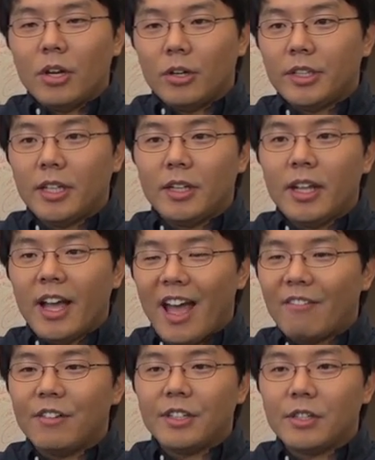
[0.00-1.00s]
until
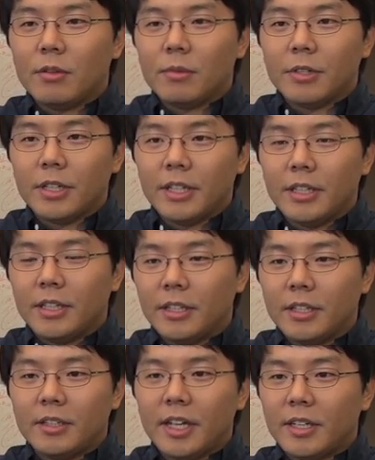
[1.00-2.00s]
every server
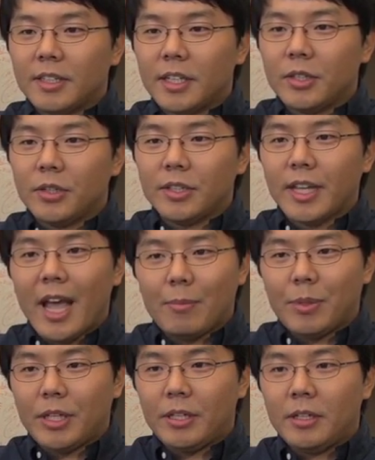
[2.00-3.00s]
in the data center is
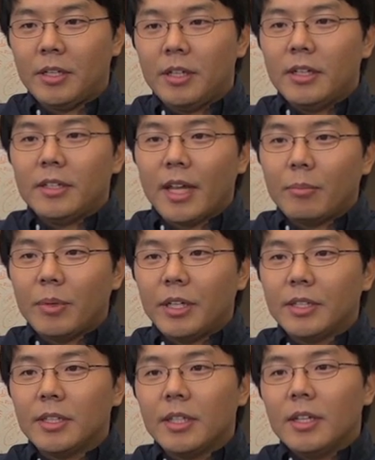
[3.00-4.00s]
happy. That
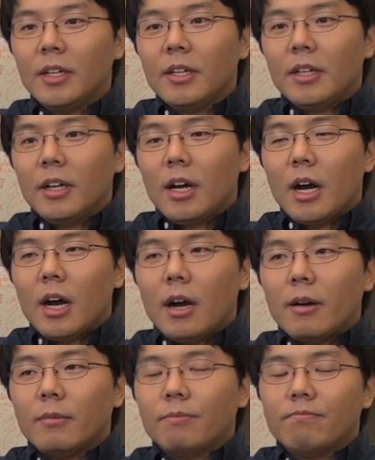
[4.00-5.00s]
means
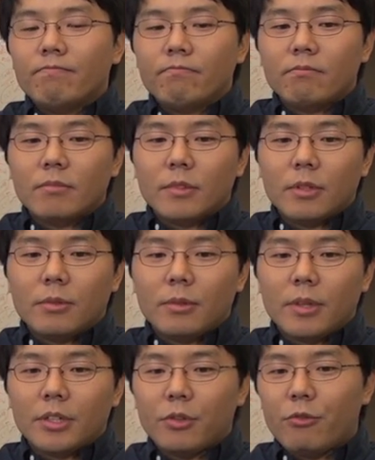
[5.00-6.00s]

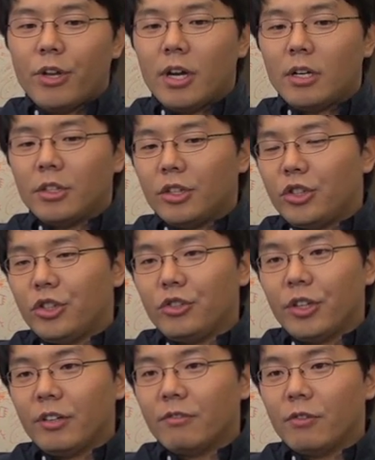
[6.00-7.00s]
actually we are
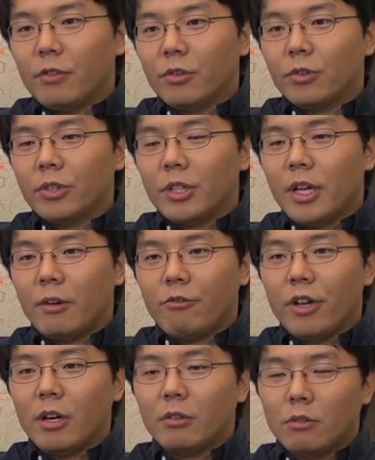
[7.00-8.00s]

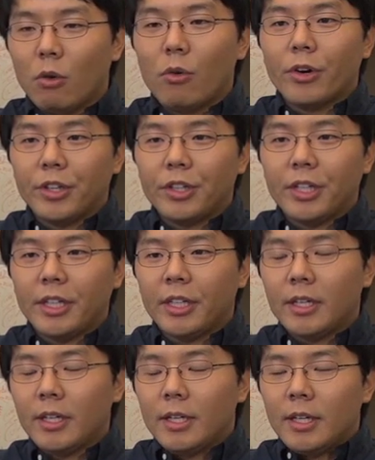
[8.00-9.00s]
we are lowering the